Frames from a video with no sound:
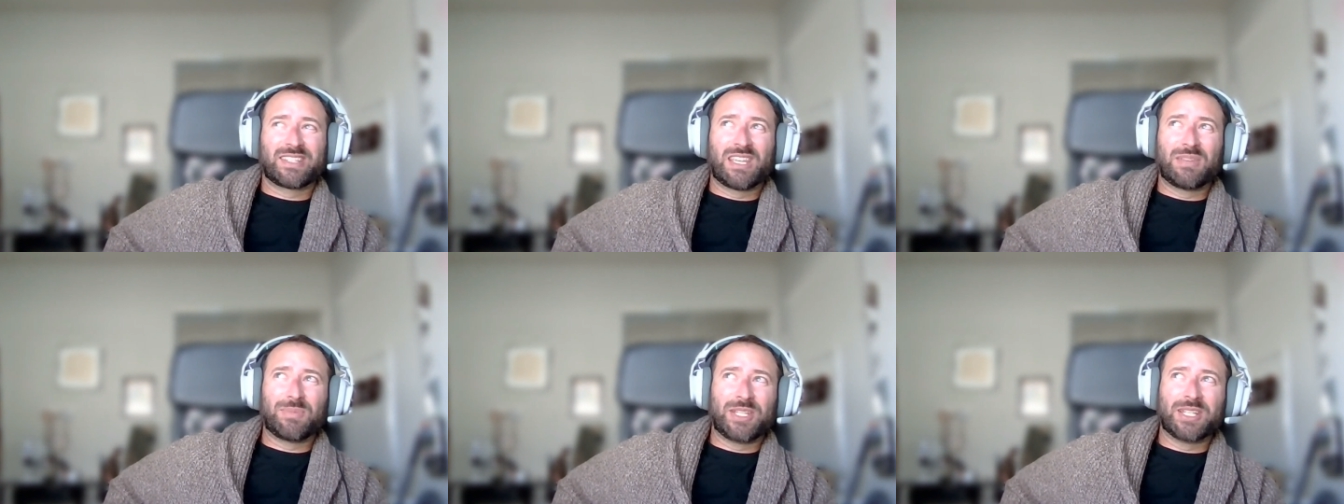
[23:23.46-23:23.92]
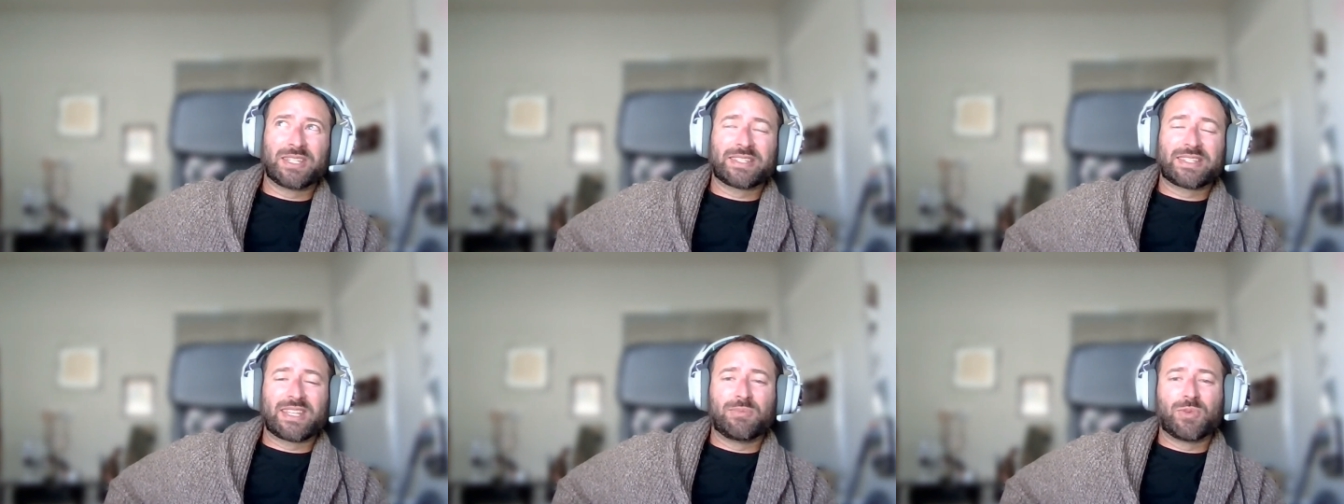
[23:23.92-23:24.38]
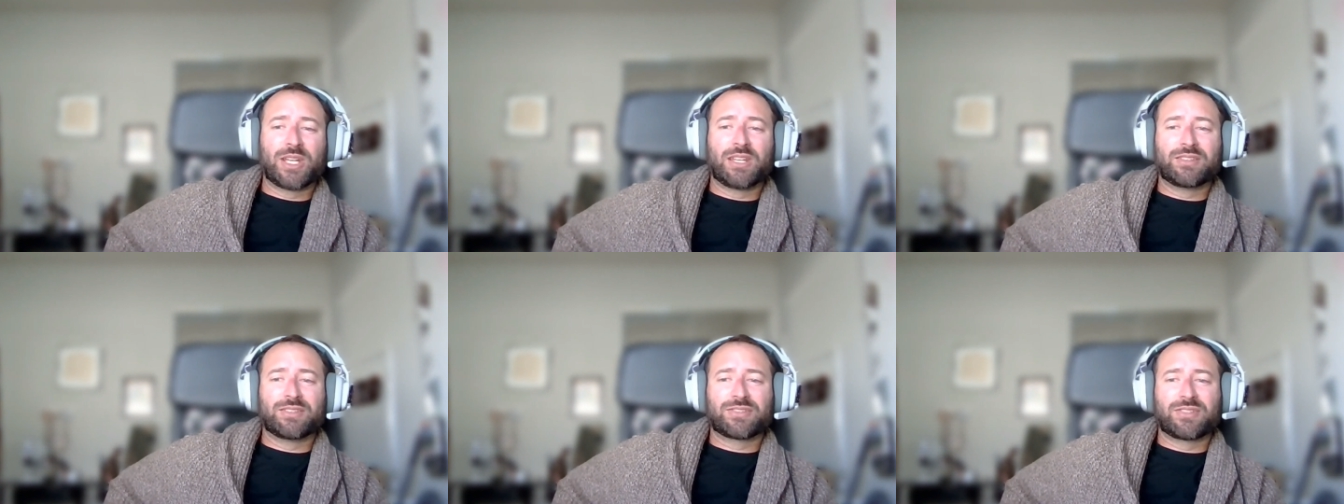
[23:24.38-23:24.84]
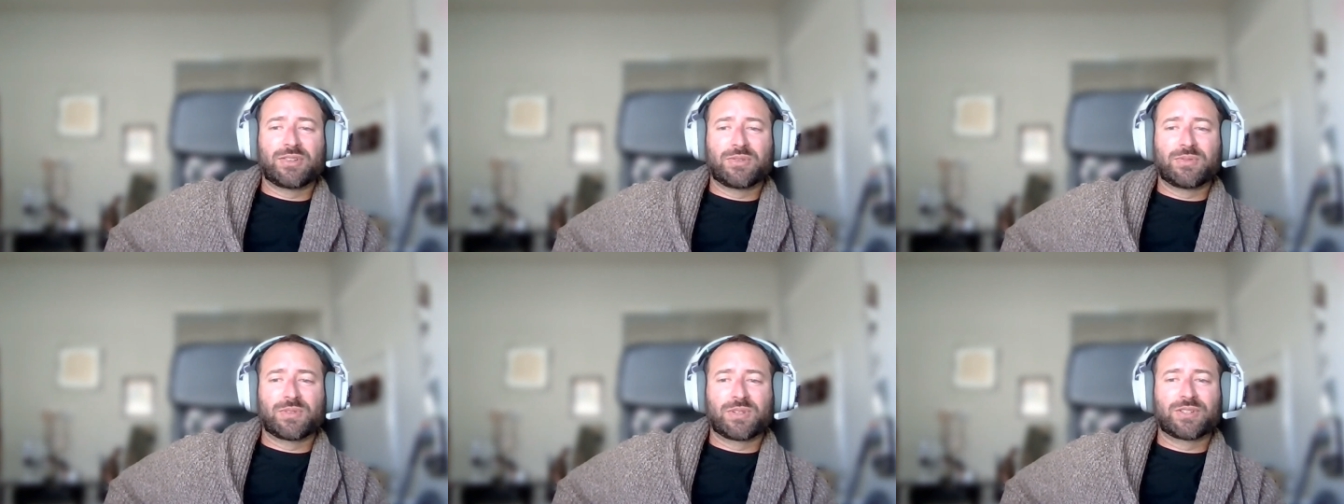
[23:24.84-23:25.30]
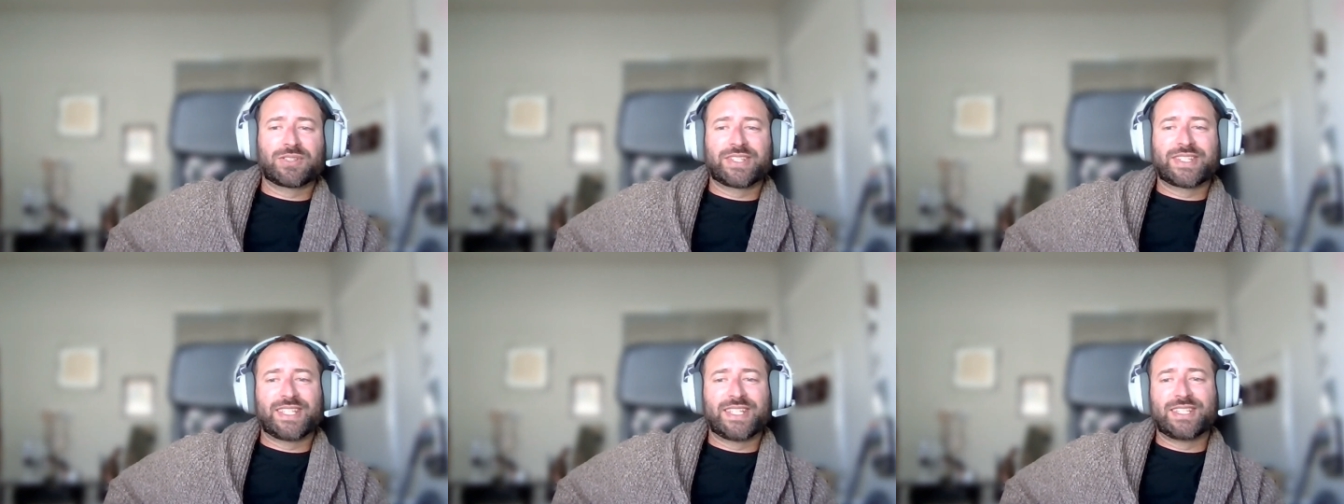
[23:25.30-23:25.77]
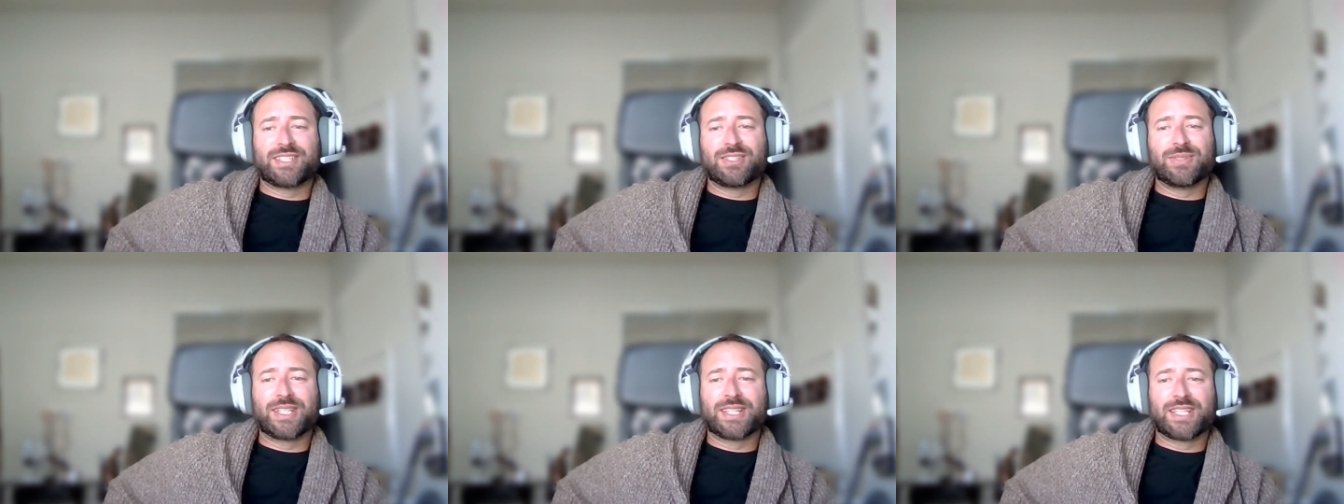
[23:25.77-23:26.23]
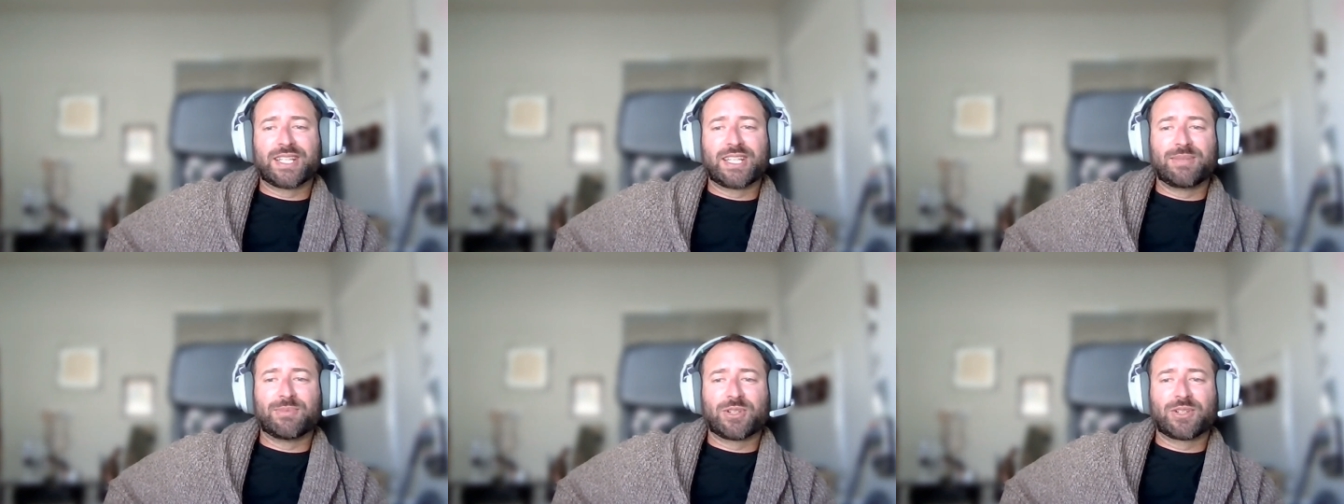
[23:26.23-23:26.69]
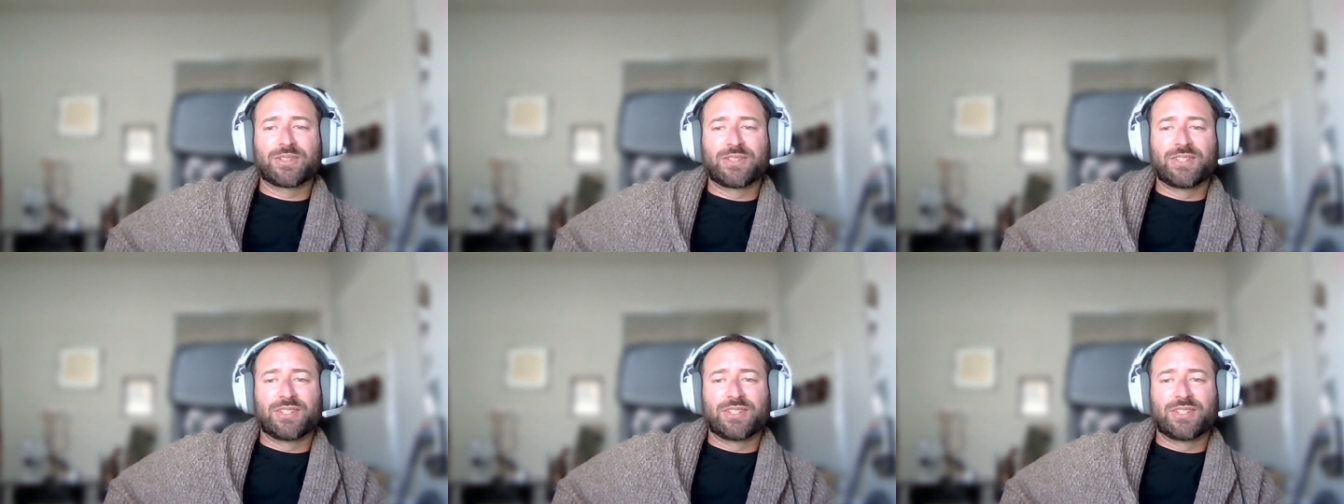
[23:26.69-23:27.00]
can't be done the same way. There's no urgency to do anything anymore.